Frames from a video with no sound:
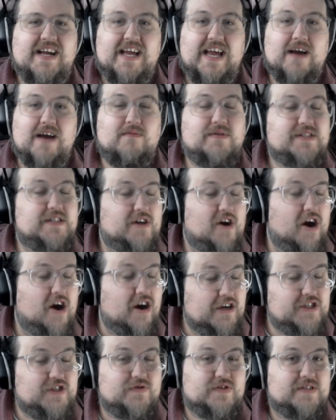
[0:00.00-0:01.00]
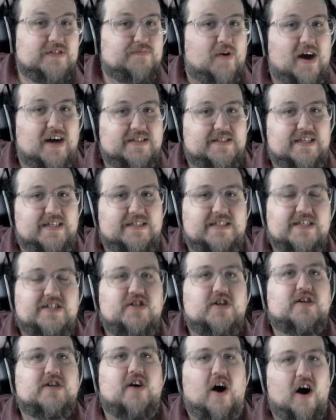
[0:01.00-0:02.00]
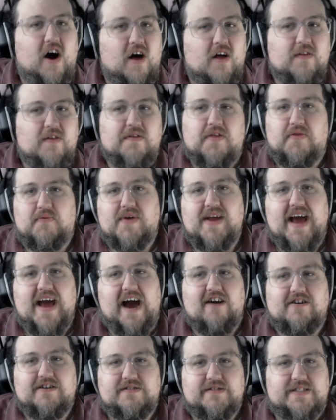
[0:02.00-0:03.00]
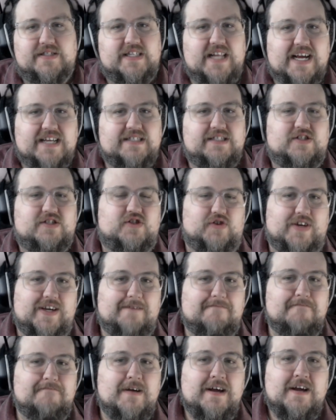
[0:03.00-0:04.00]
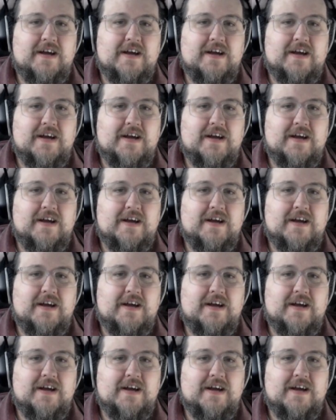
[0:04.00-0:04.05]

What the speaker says: It was an arduous process. It took all the 3 hours of the next stream